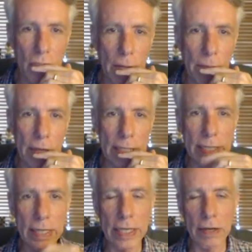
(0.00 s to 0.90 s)
but
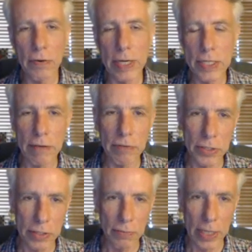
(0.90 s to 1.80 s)
uh, yeah, Keres
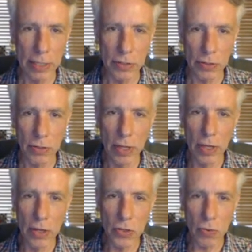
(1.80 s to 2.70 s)
obviously wanted to
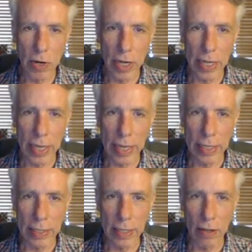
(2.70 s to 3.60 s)
try
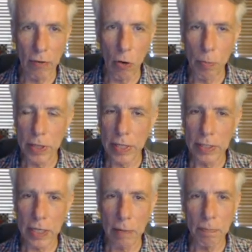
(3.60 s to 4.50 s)
and uh, open
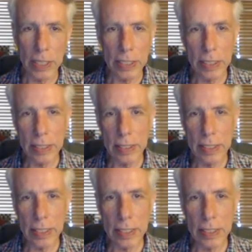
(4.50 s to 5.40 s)
things up, but it
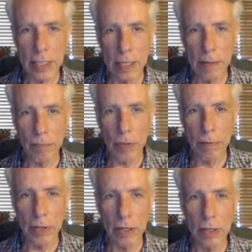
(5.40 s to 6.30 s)
did, um, I
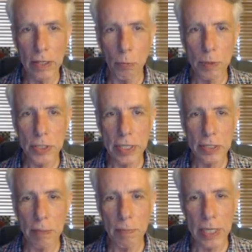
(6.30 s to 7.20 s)
mean, it opens
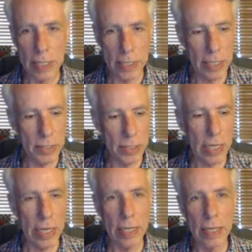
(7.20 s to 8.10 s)
things up against his
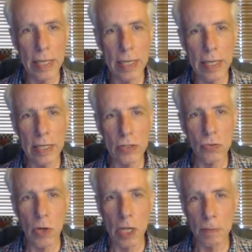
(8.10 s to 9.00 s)
king as
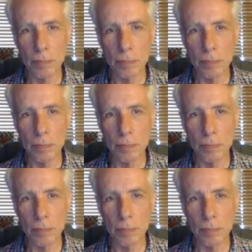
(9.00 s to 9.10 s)
well.